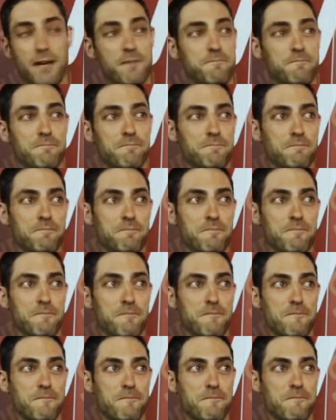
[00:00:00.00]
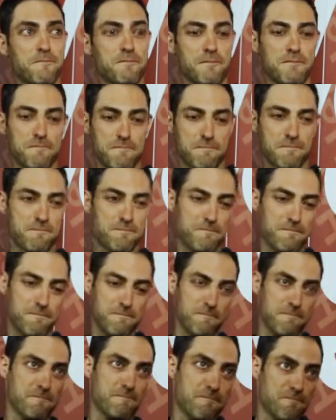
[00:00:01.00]
yeah. for this great interview. It was
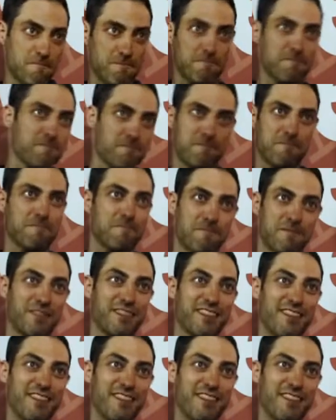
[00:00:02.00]
a pleasure to meet you,